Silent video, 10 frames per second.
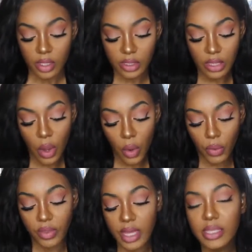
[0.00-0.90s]

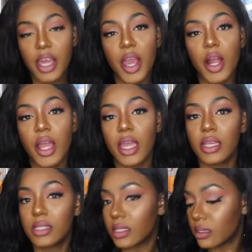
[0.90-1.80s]
So this hair
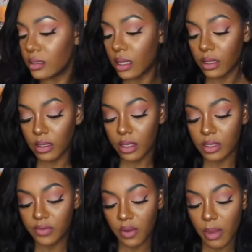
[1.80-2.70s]
is
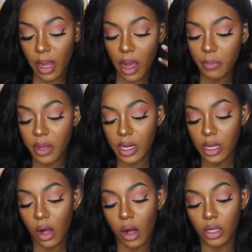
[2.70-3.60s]
from a
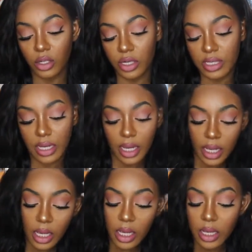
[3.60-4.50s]
company called
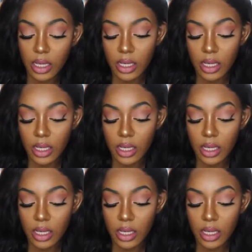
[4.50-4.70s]
Dorsanee